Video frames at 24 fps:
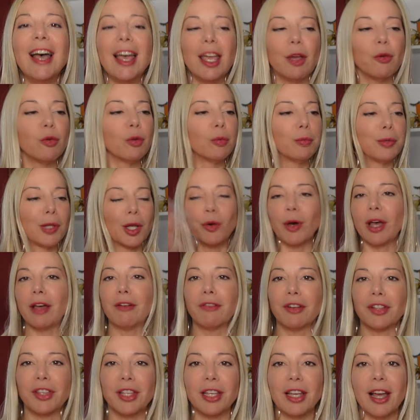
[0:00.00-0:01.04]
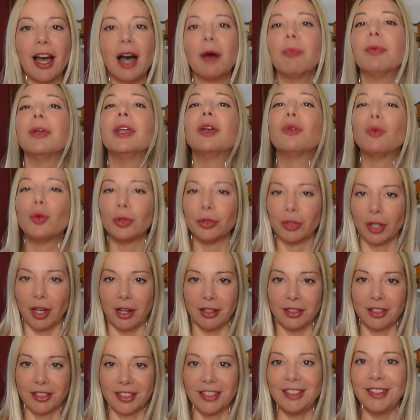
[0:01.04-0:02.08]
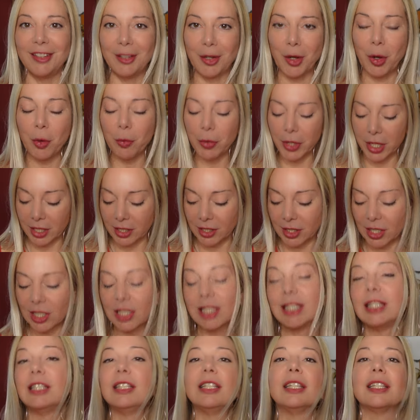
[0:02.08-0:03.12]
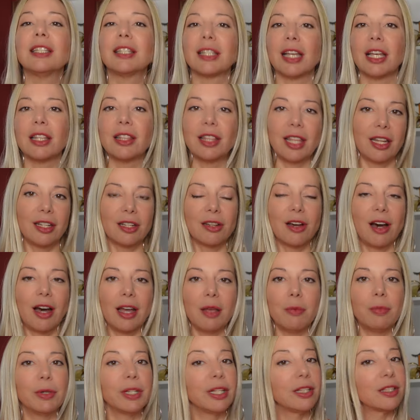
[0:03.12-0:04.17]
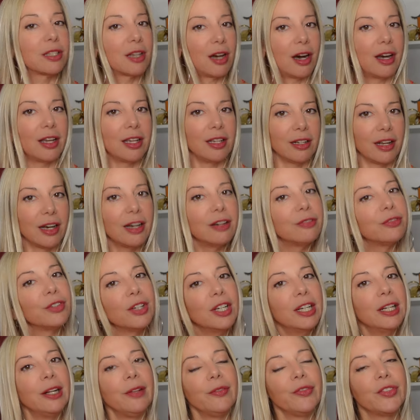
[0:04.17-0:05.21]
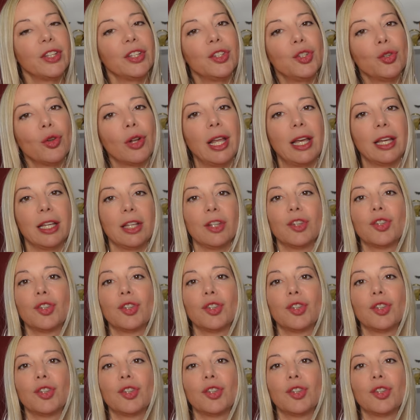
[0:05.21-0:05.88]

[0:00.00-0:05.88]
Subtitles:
it will blow everything up. It will not, you know, because the slit is not that high, but it's high enough that your leg is